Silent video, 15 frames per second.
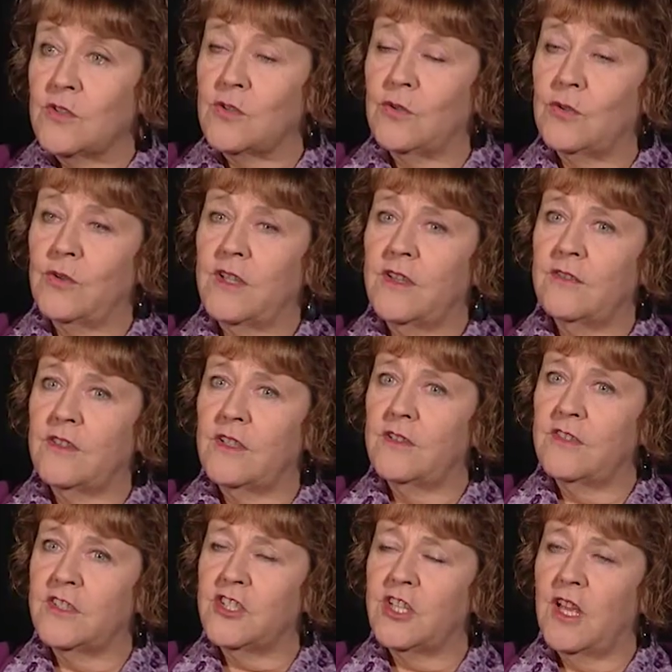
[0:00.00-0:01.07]
story
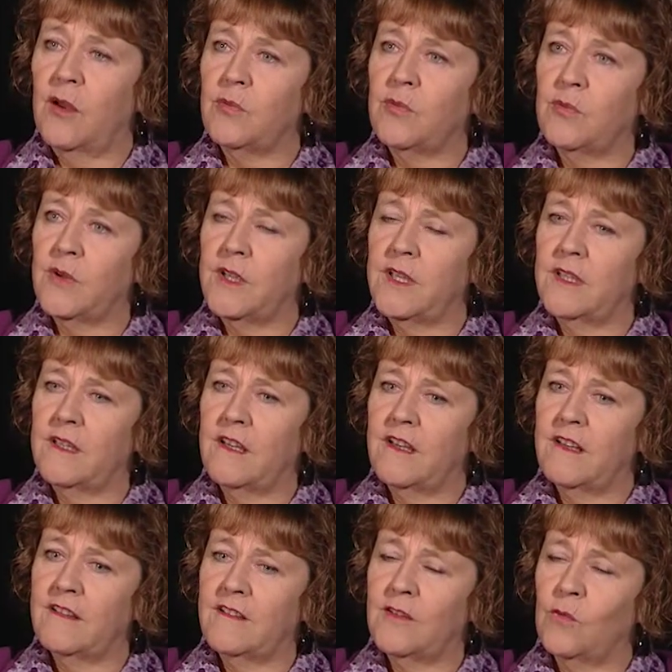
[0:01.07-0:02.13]
of a chap we
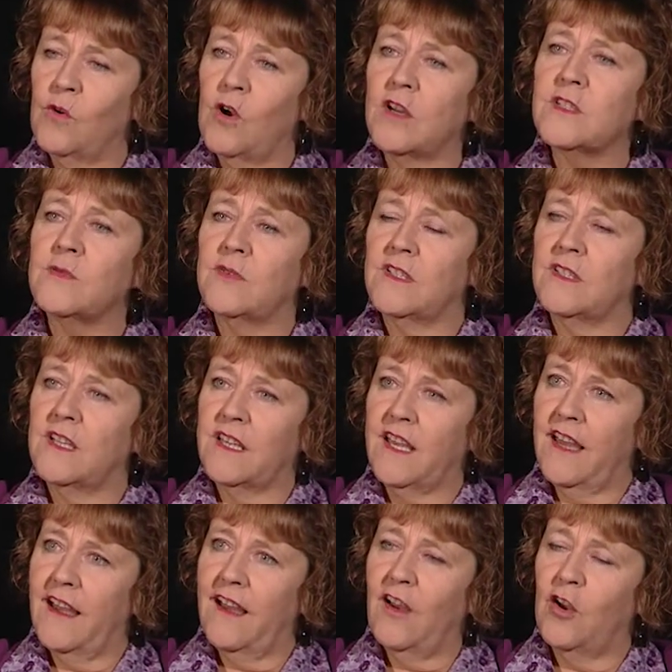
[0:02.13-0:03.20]
worked with in a
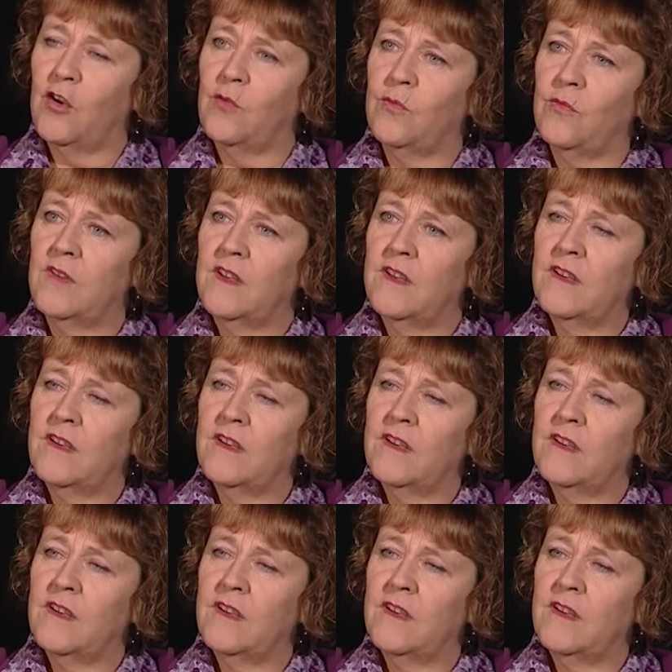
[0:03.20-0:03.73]
care home